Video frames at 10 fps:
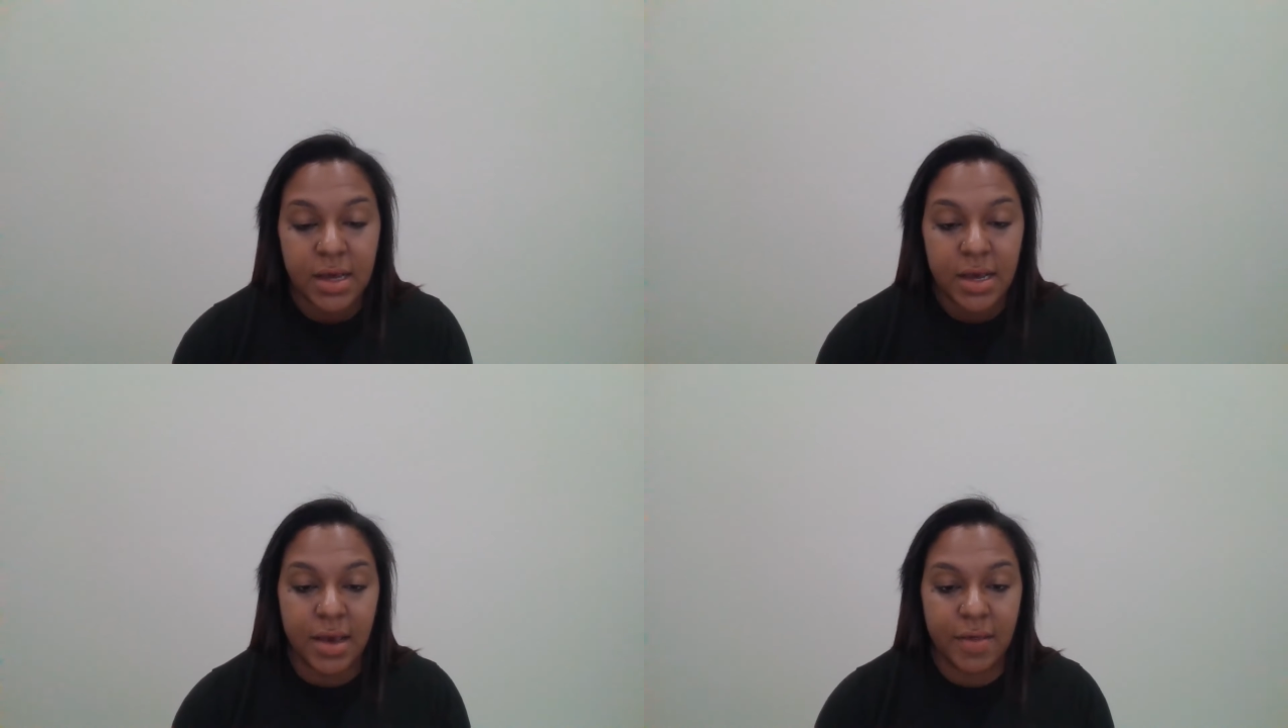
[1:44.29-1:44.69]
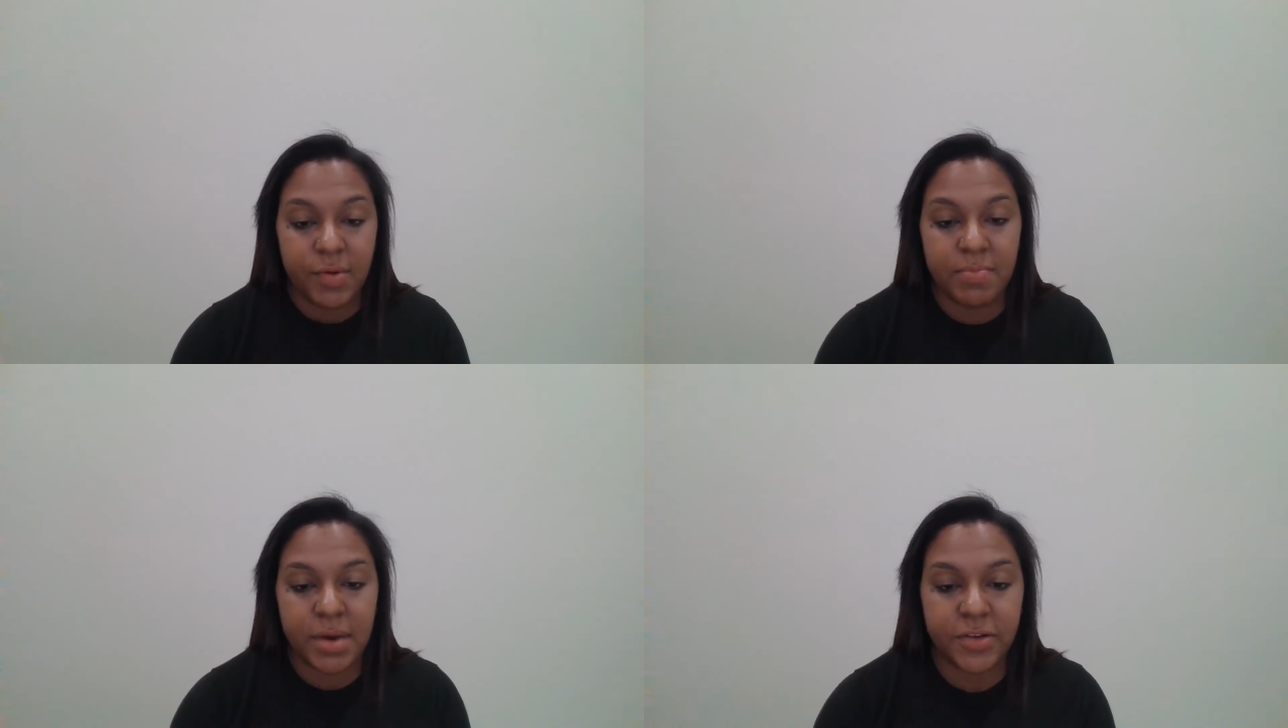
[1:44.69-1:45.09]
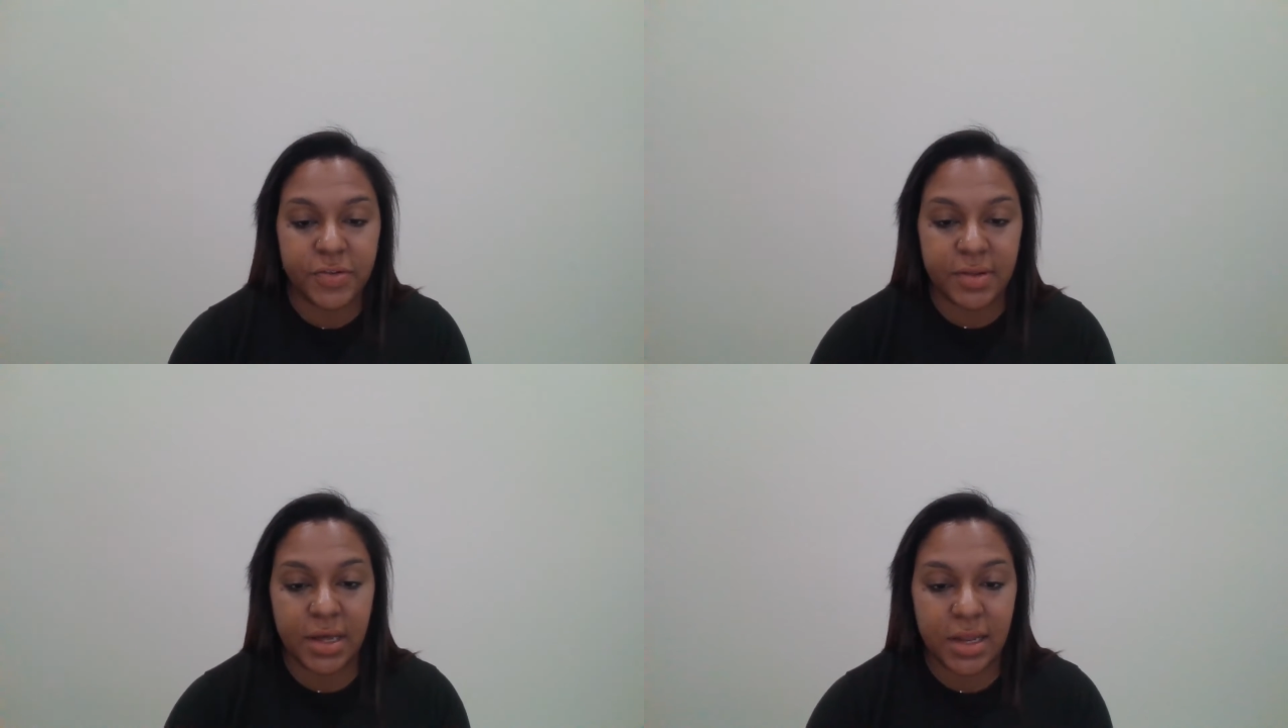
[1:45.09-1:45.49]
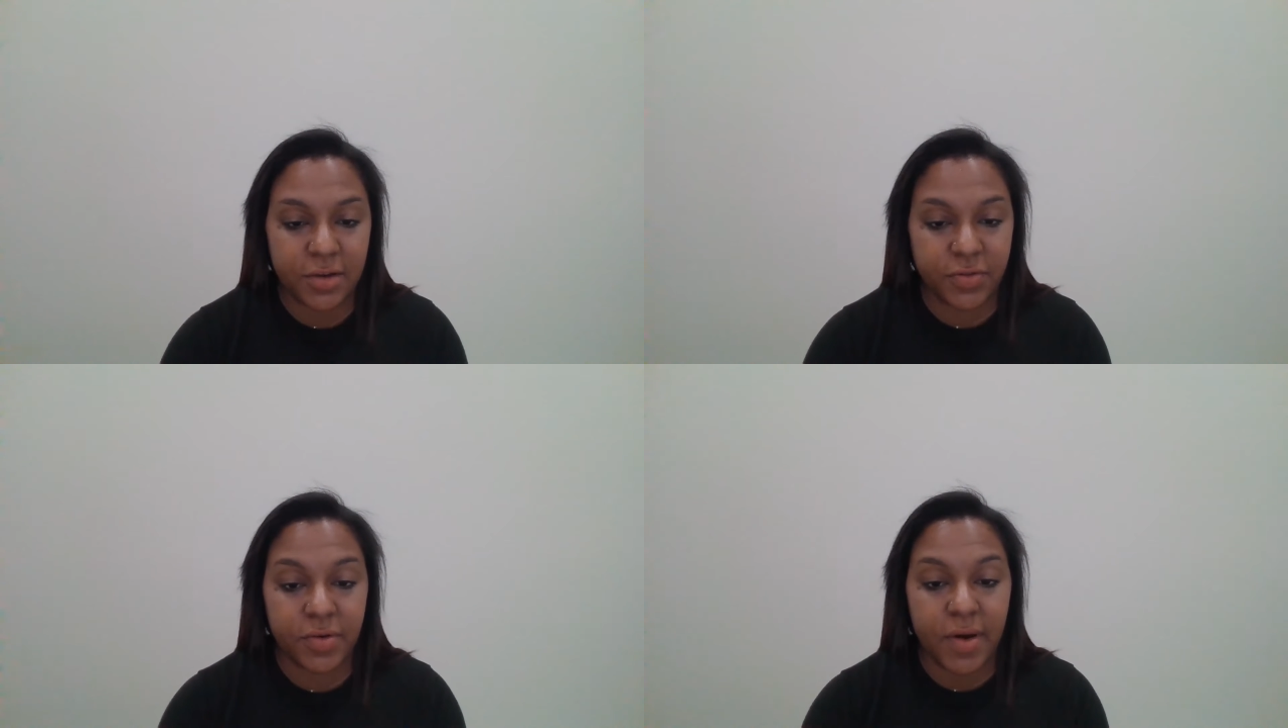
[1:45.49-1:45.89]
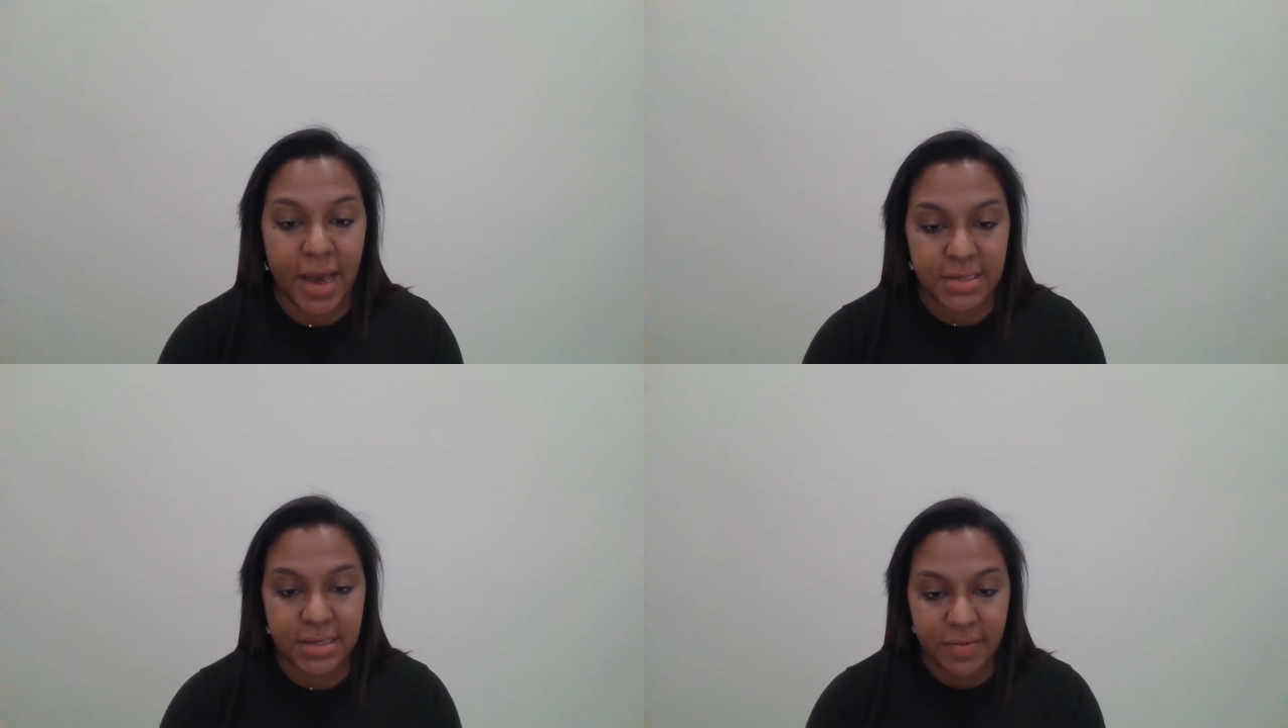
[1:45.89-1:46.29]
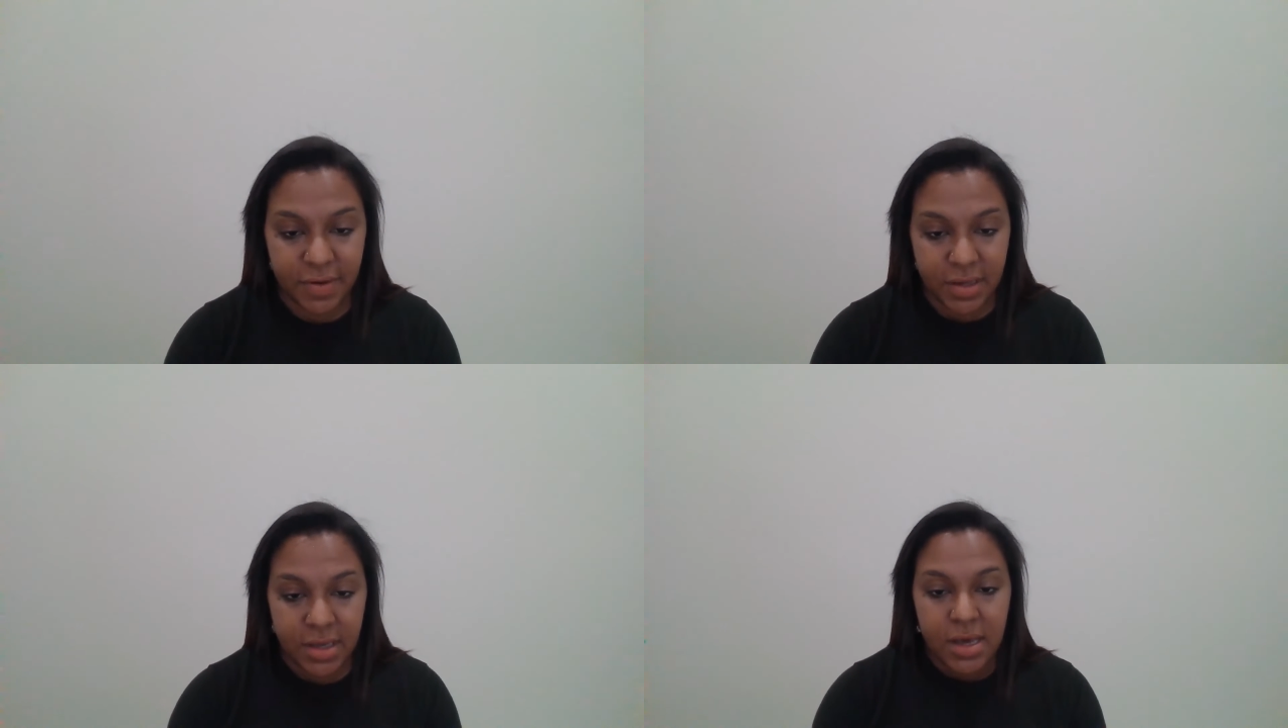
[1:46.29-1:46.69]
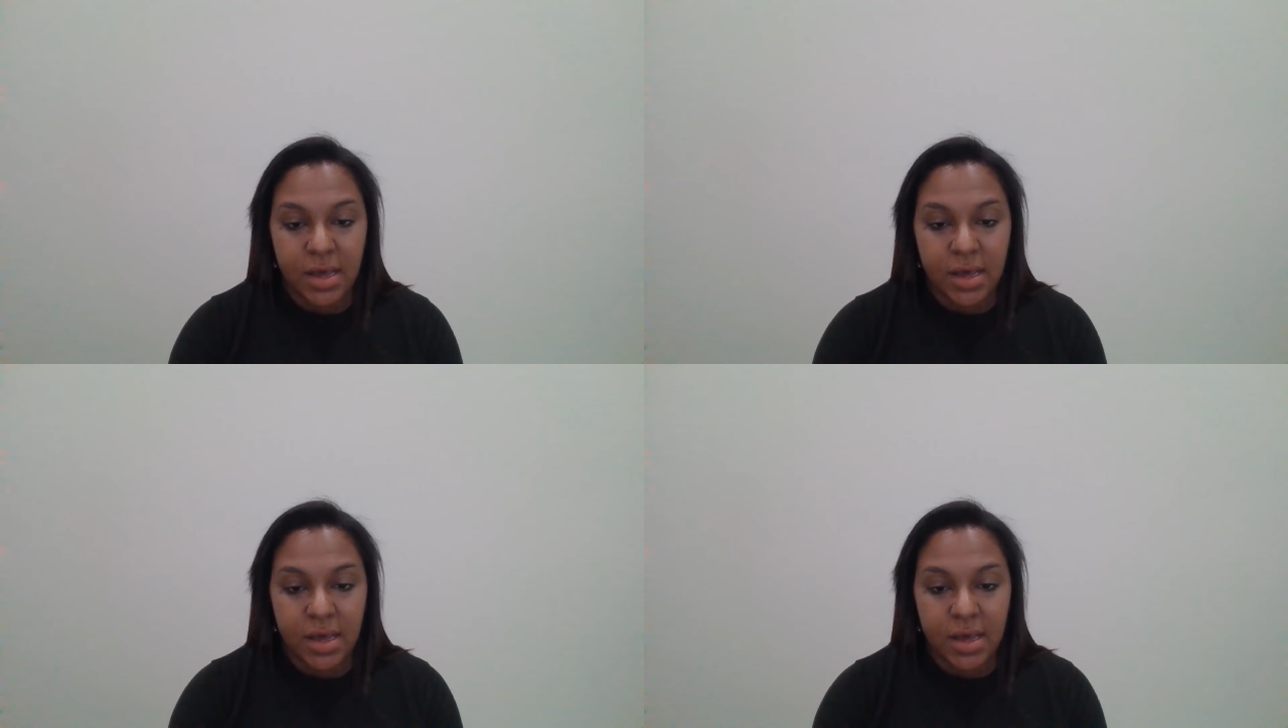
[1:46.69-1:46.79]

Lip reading: and then we measure the electrical activity.